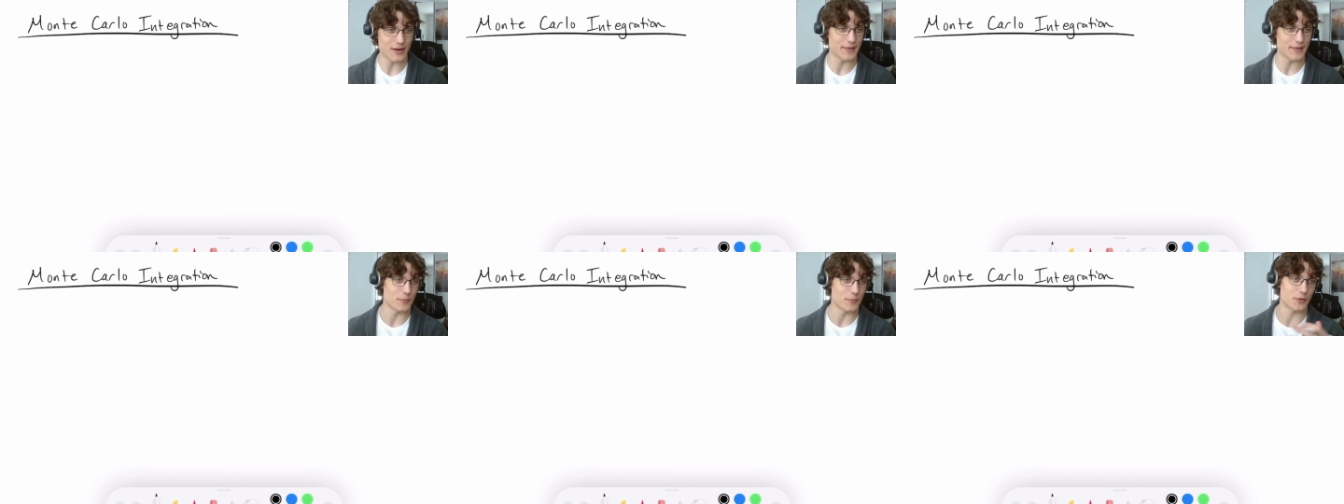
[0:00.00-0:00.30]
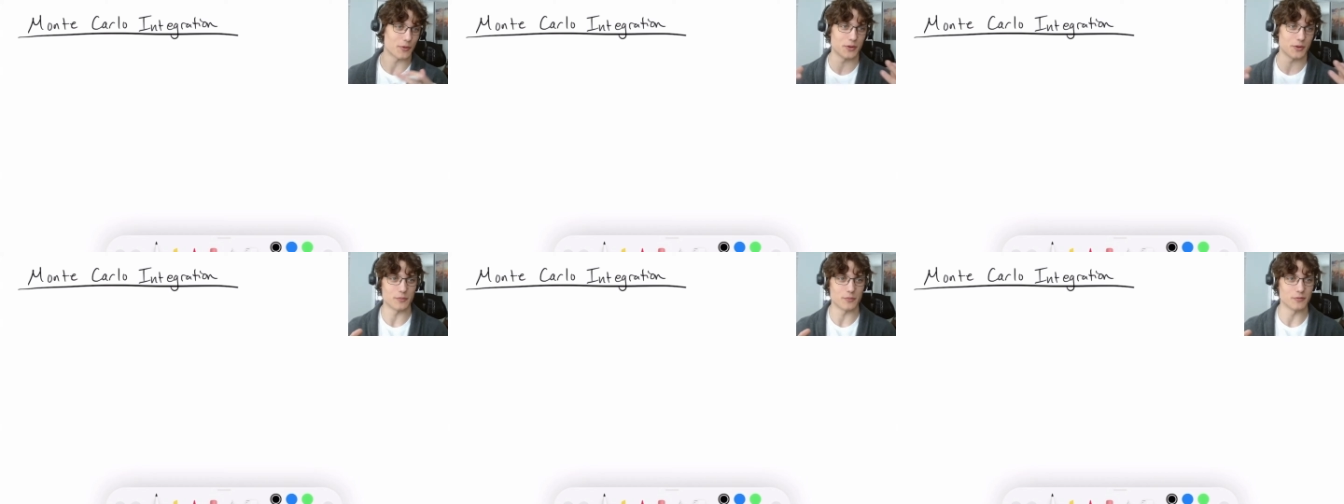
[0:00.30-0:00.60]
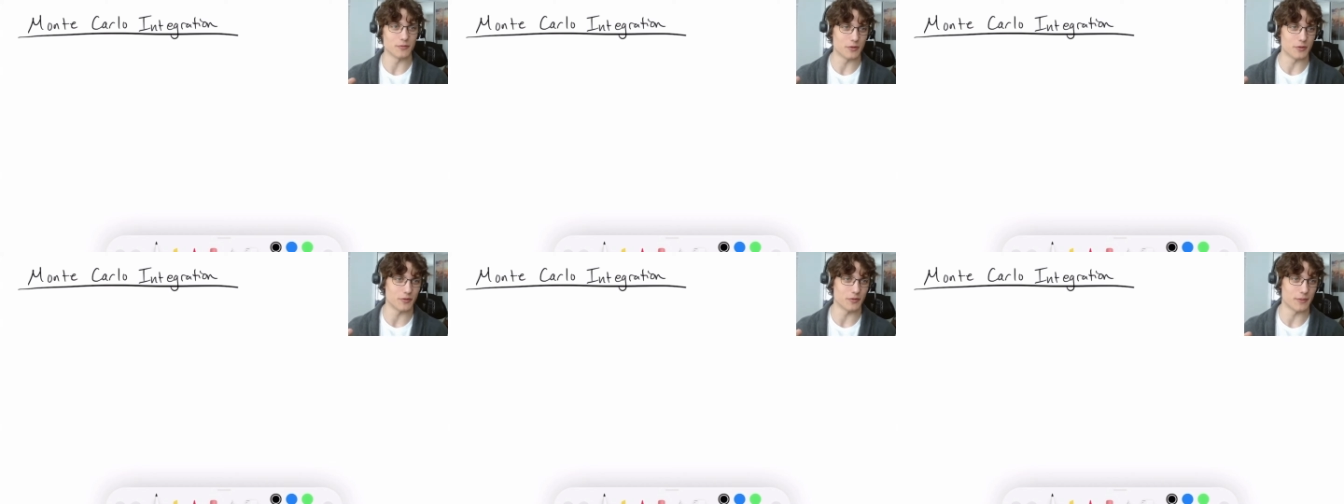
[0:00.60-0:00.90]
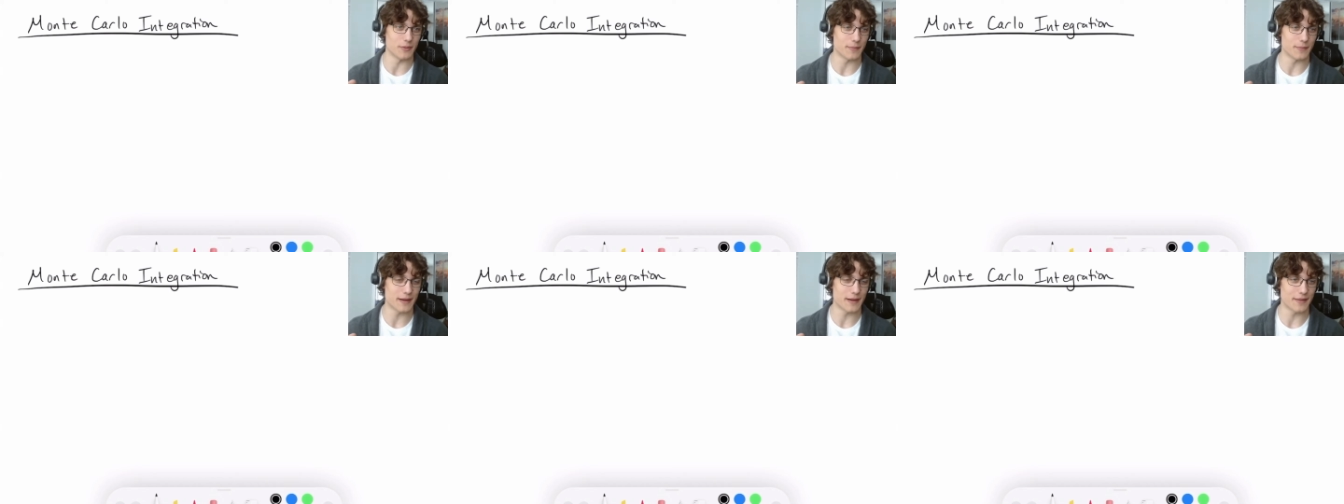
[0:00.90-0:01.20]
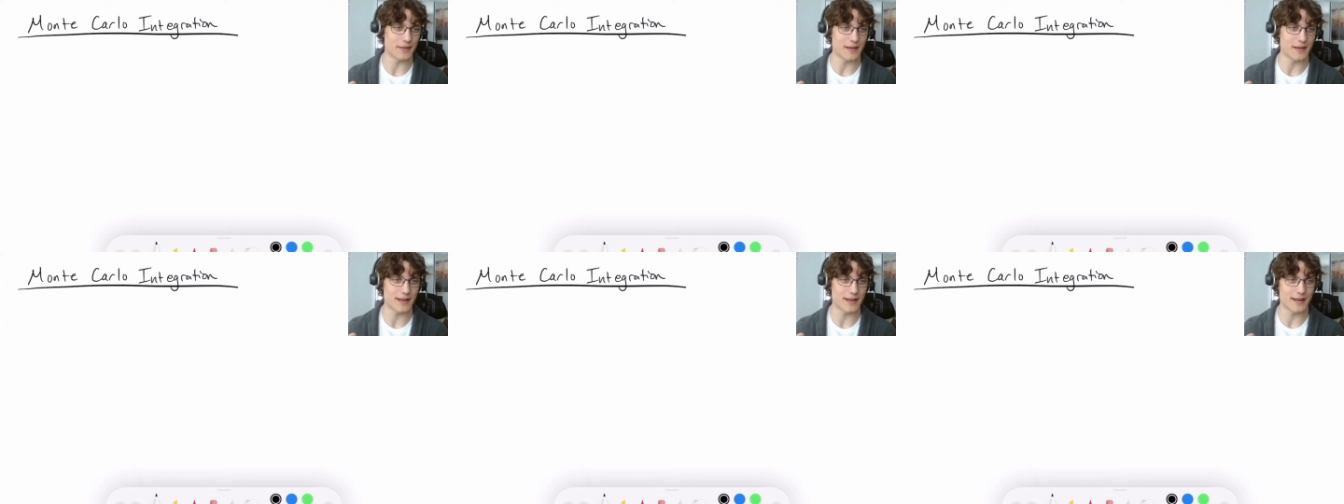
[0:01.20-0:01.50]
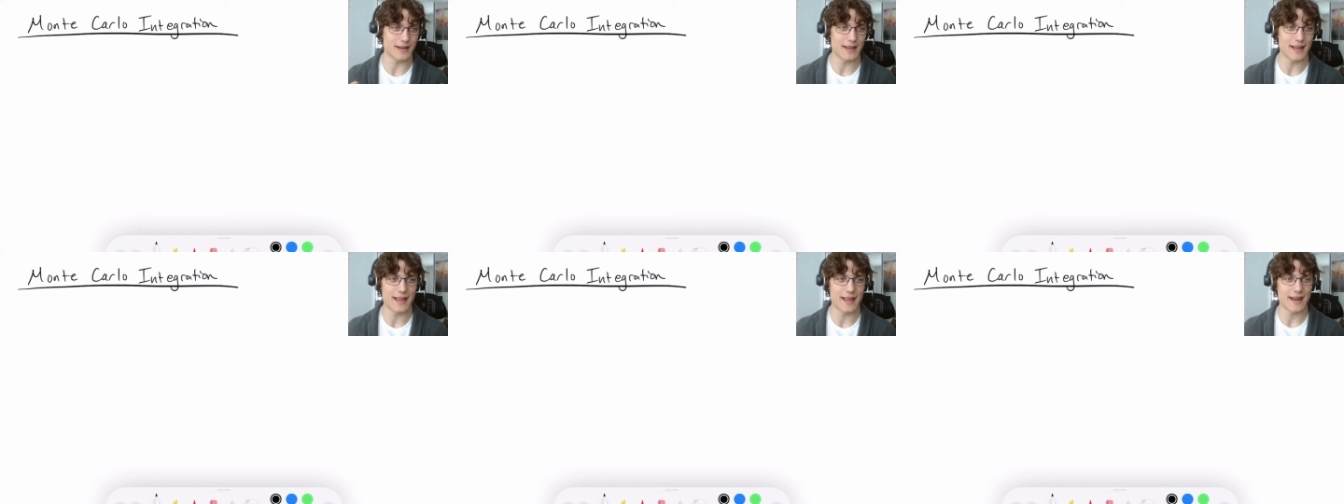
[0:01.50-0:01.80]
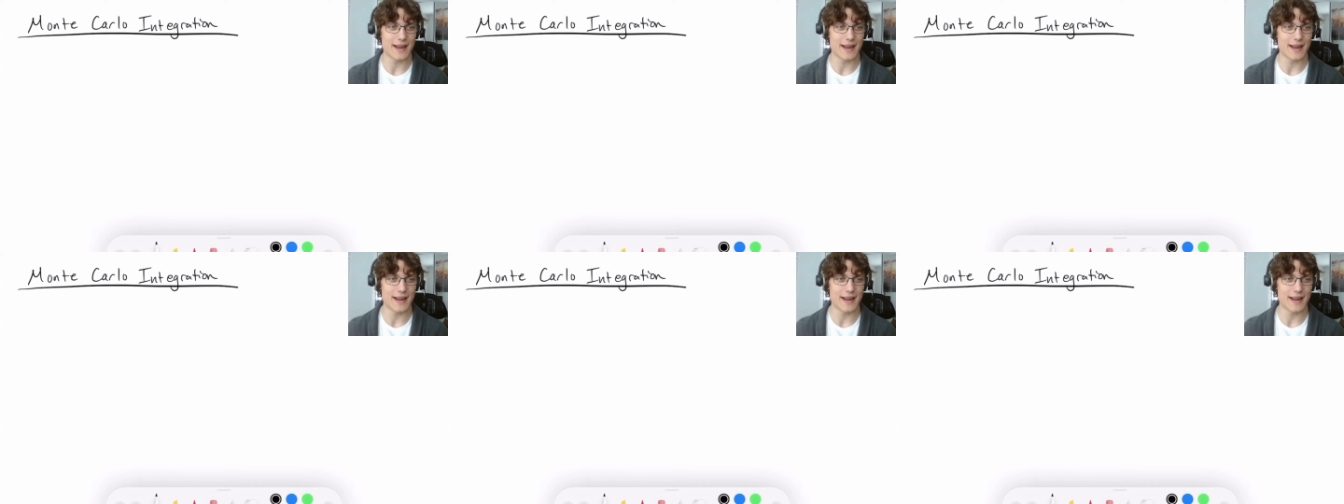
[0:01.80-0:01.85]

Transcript: and then we're going to move over to Python